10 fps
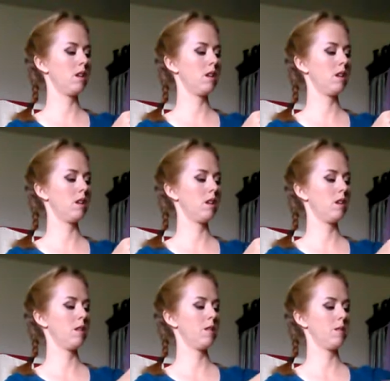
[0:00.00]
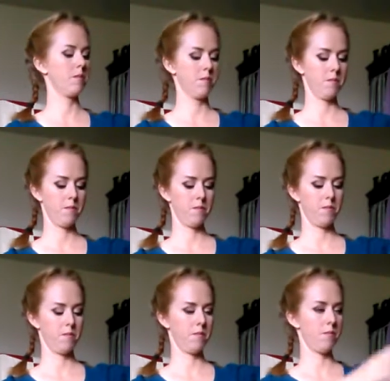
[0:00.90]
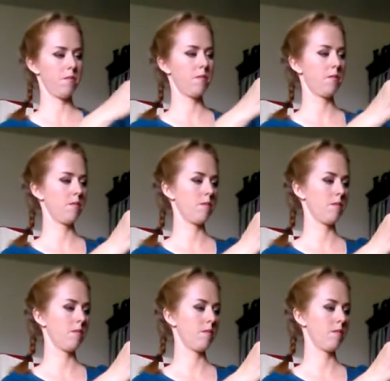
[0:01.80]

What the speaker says: (silence)